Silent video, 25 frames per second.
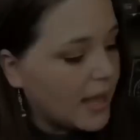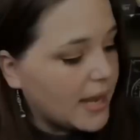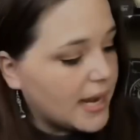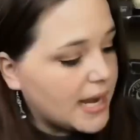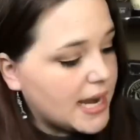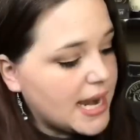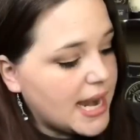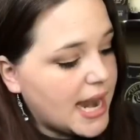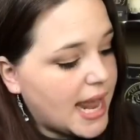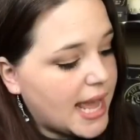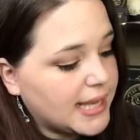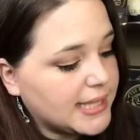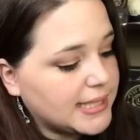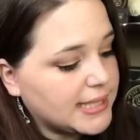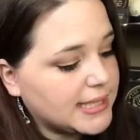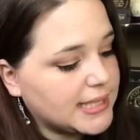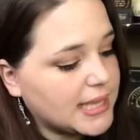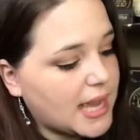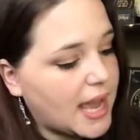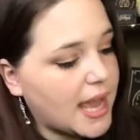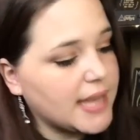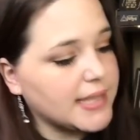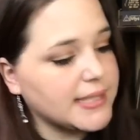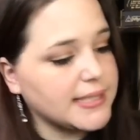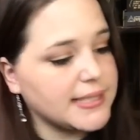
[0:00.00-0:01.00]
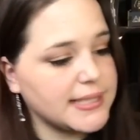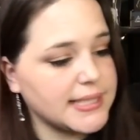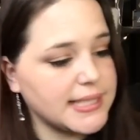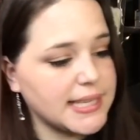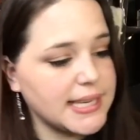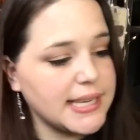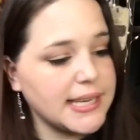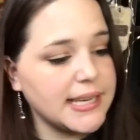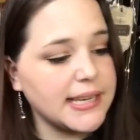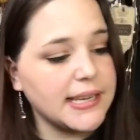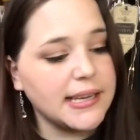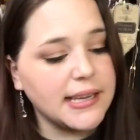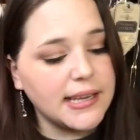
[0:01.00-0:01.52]
Next I
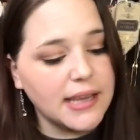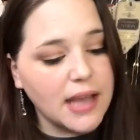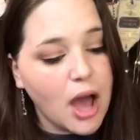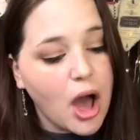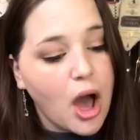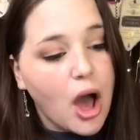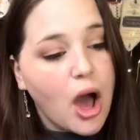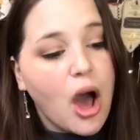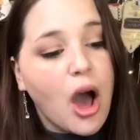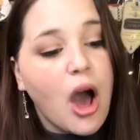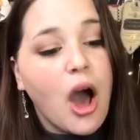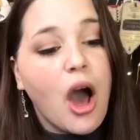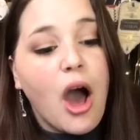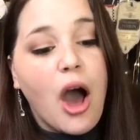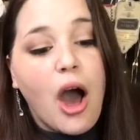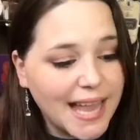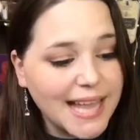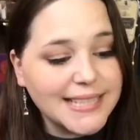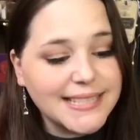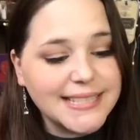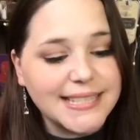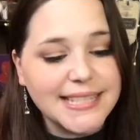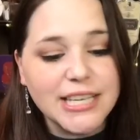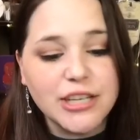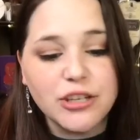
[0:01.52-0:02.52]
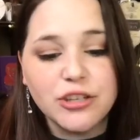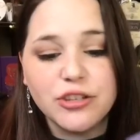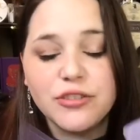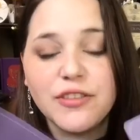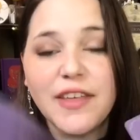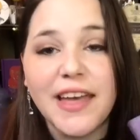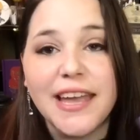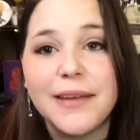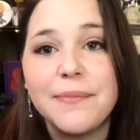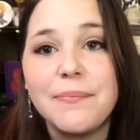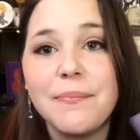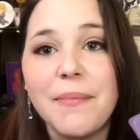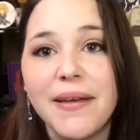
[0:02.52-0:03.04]
see, it's their
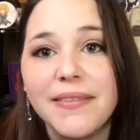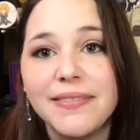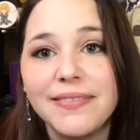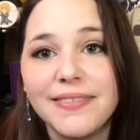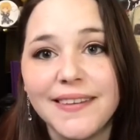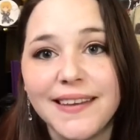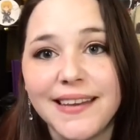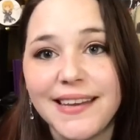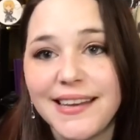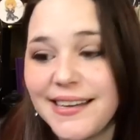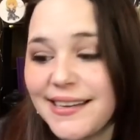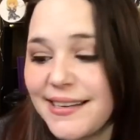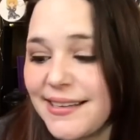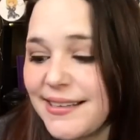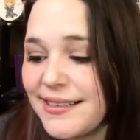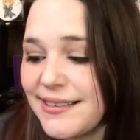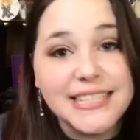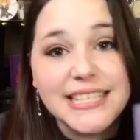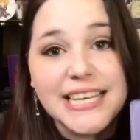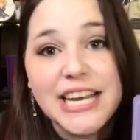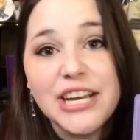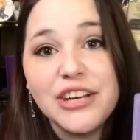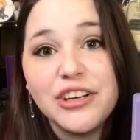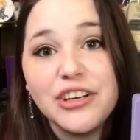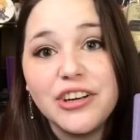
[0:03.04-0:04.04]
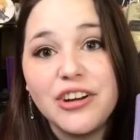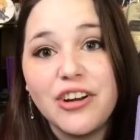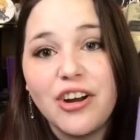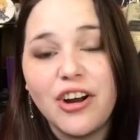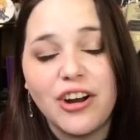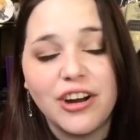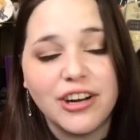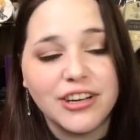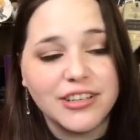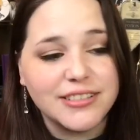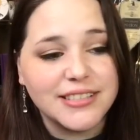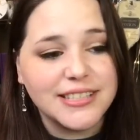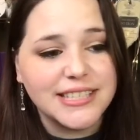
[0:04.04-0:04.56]
like monthly tarot
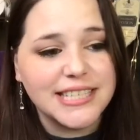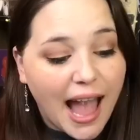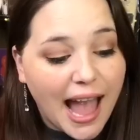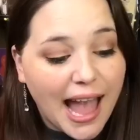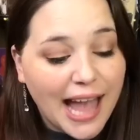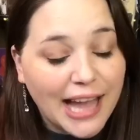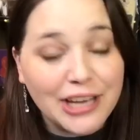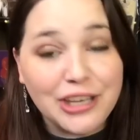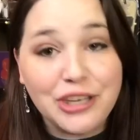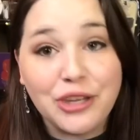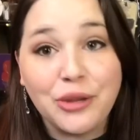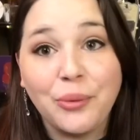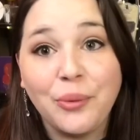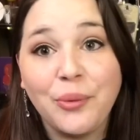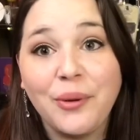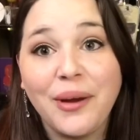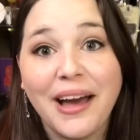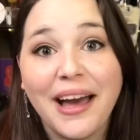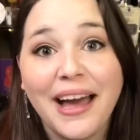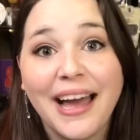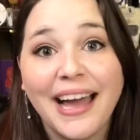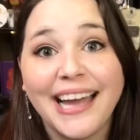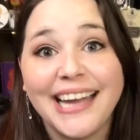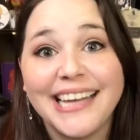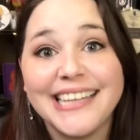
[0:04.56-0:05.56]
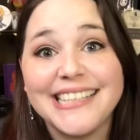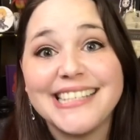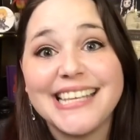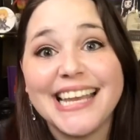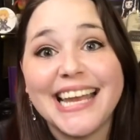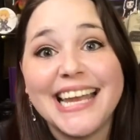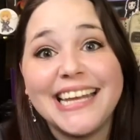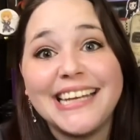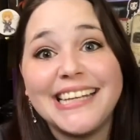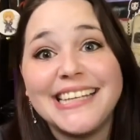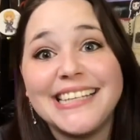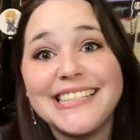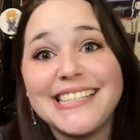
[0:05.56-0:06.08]
cards. And you guys,
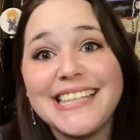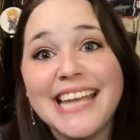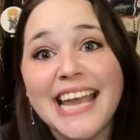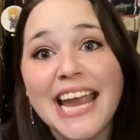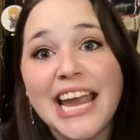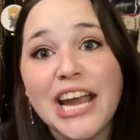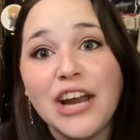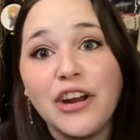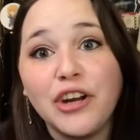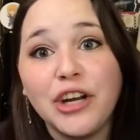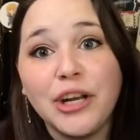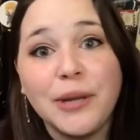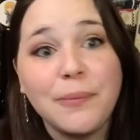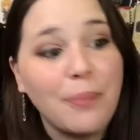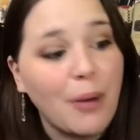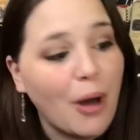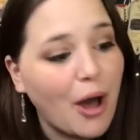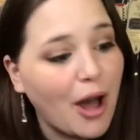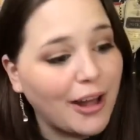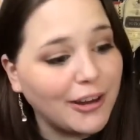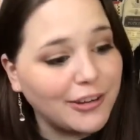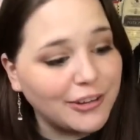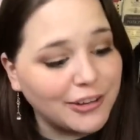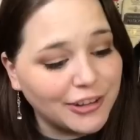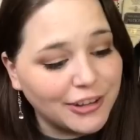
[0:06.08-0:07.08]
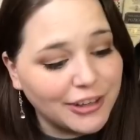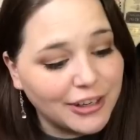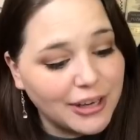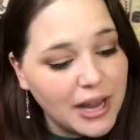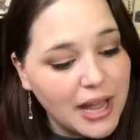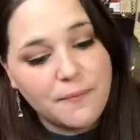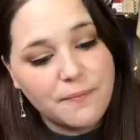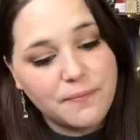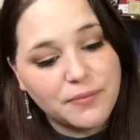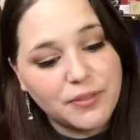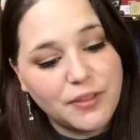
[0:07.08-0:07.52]
it is Harry Potter.